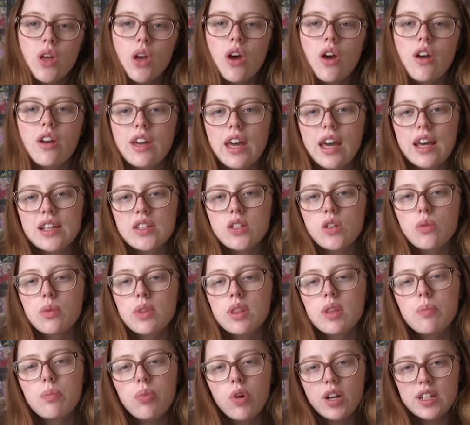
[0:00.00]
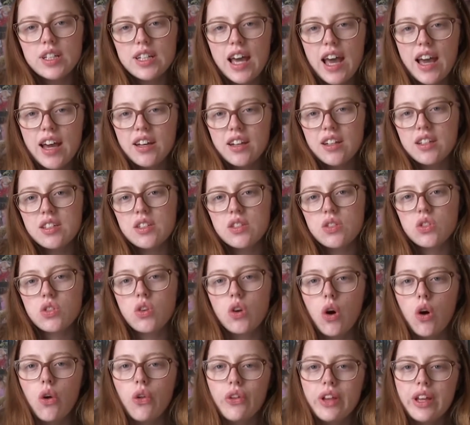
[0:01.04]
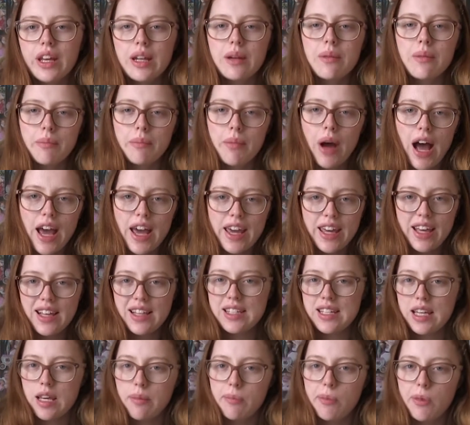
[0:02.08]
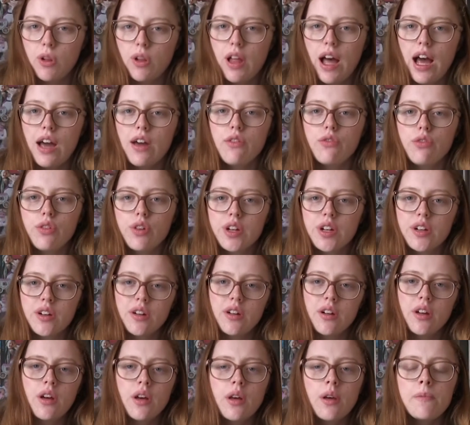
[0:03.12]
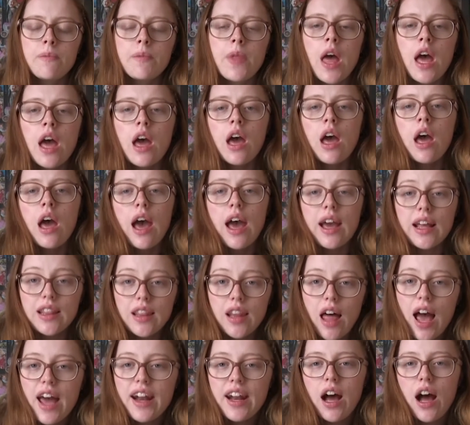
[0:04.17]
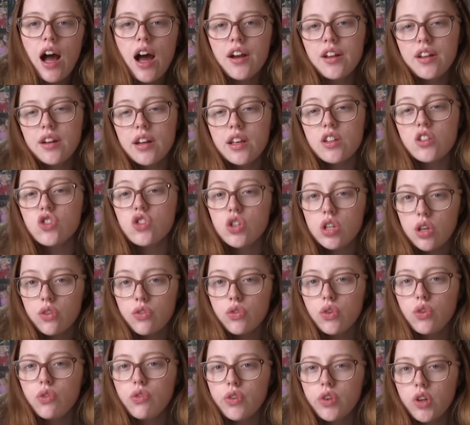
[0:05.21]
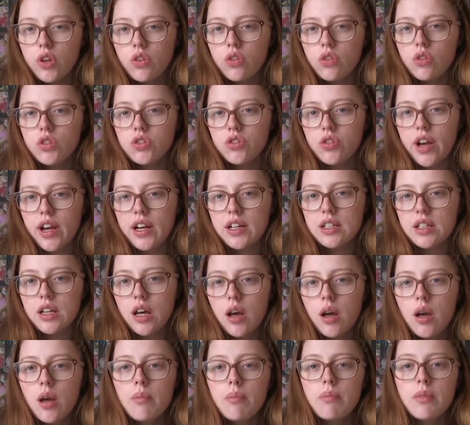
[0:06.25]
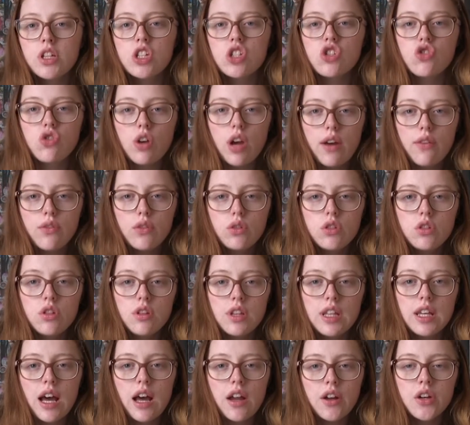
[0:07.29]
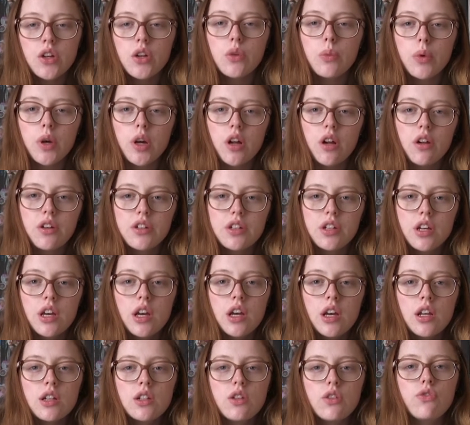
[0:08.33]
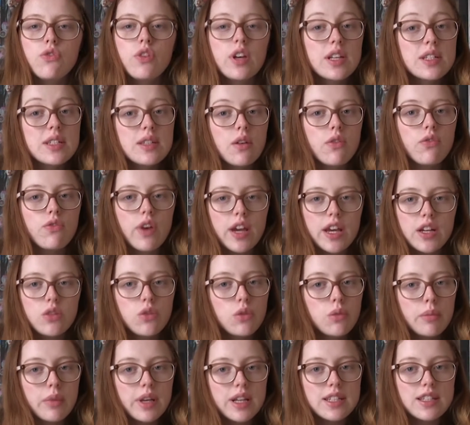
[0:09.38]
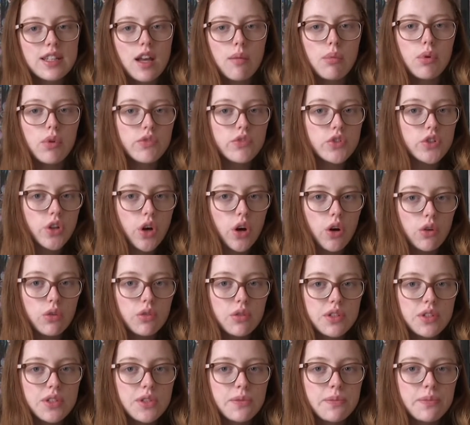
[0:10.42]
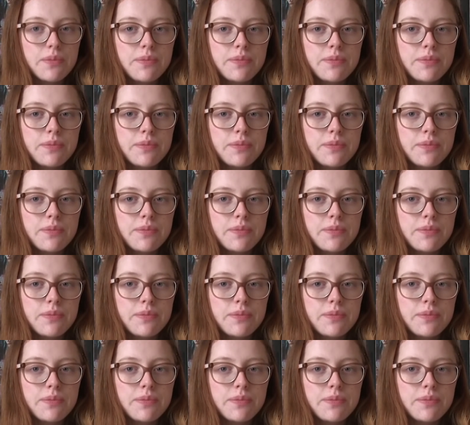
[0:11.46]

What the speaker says: Okay, so with the protagonist's goal, in my example, I've written, a light-hearted and cheerful funeral director must travel to the underworld to fix a fatal mix-up of souls.